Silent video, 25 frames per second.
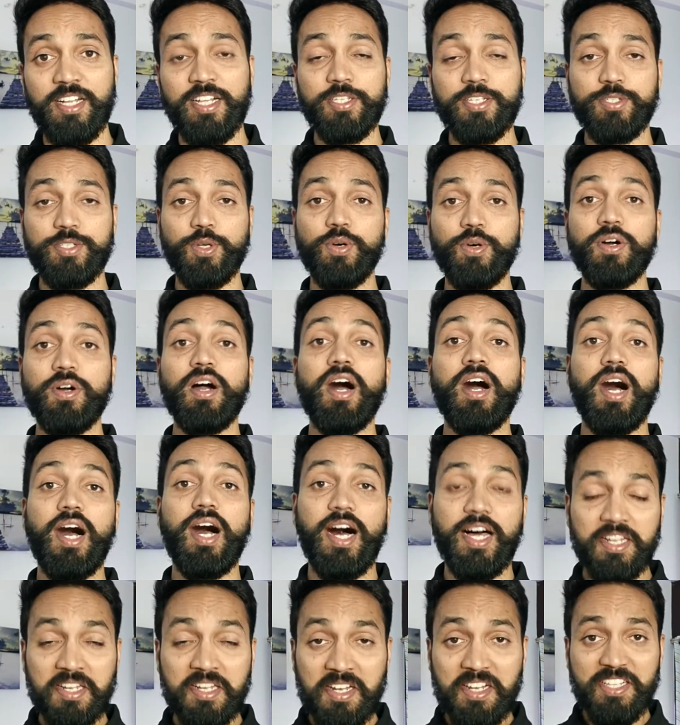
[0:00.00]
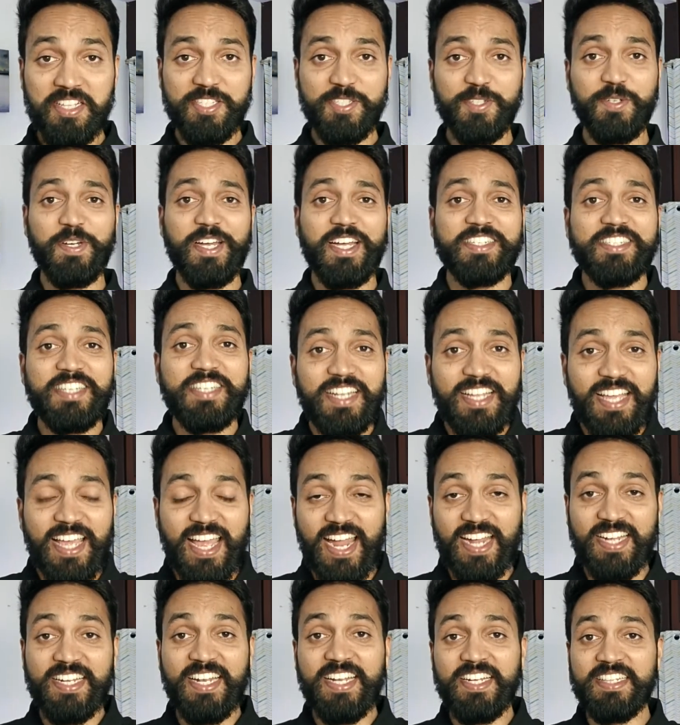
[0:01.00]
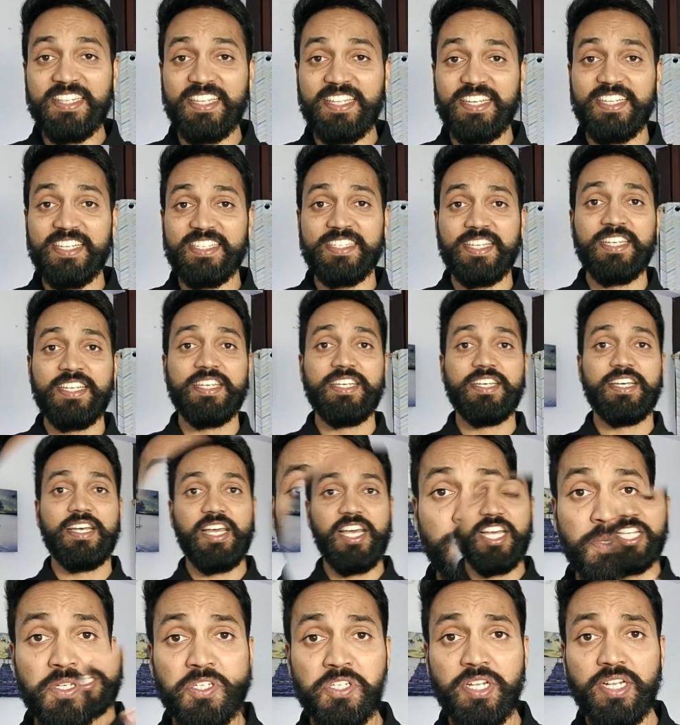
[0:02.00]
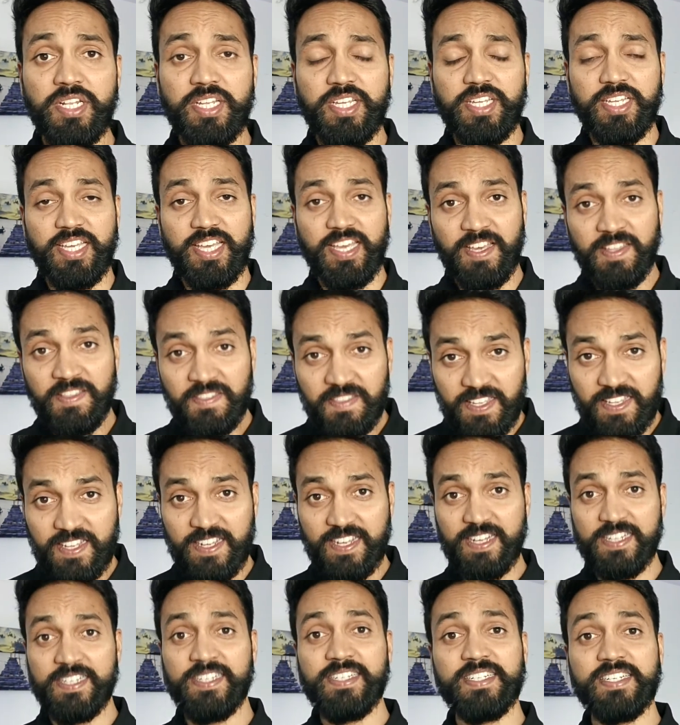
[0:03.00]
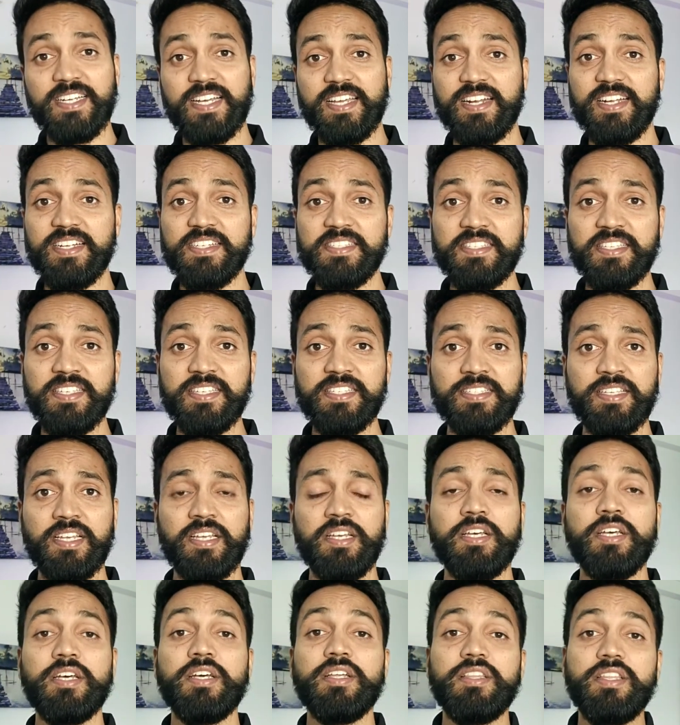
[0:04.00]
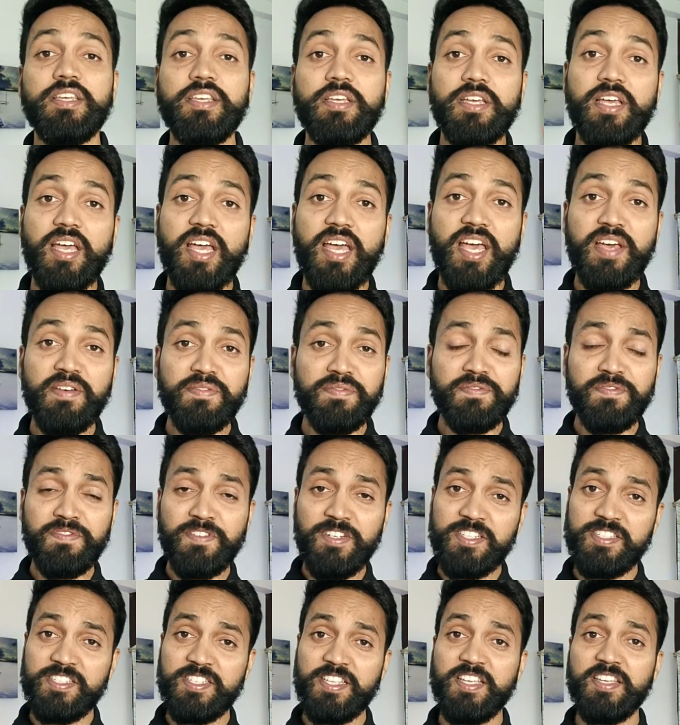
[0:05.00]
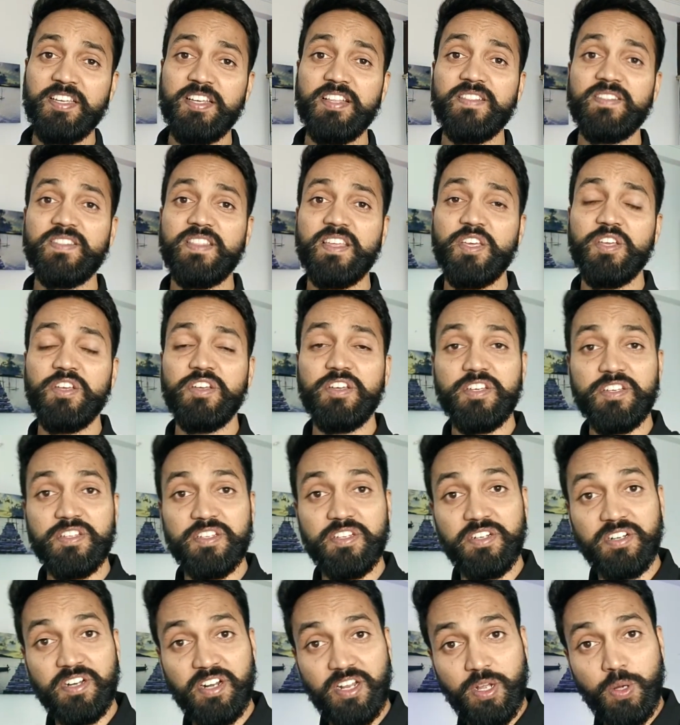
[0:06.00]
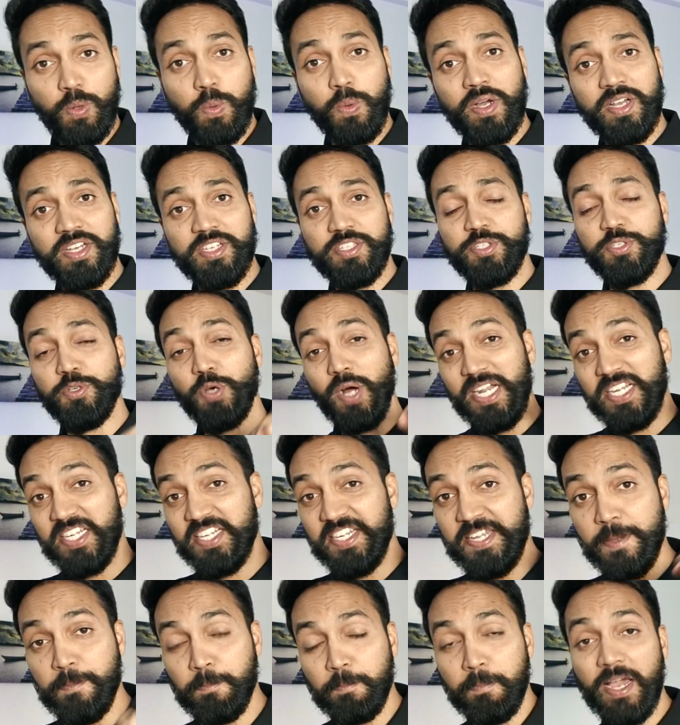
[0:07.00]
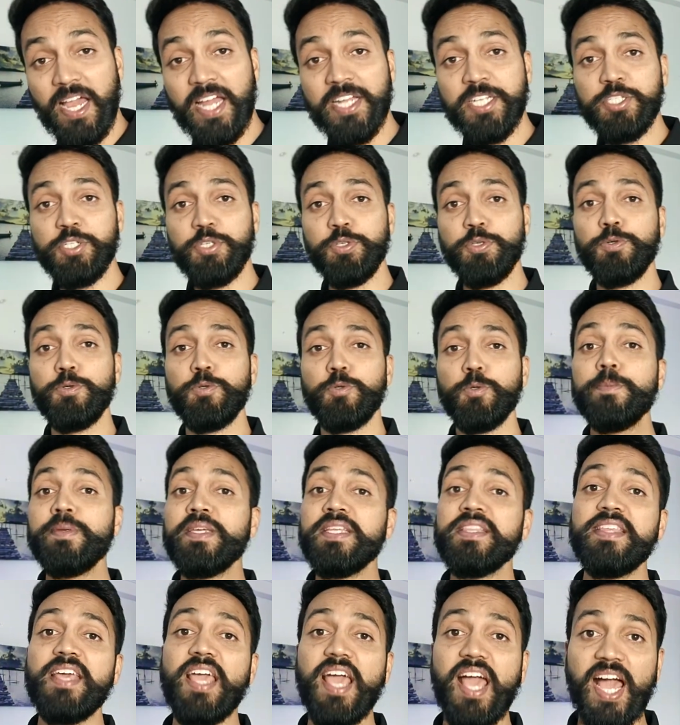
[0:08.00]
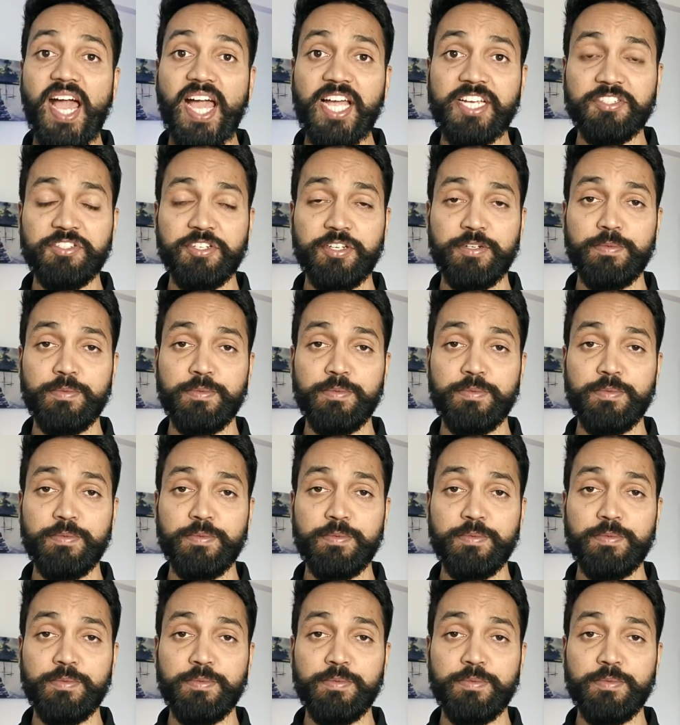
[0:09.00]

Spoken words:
So unless you actually attain this, especially in the current crisis, every single thing requires you and demands you to be in the action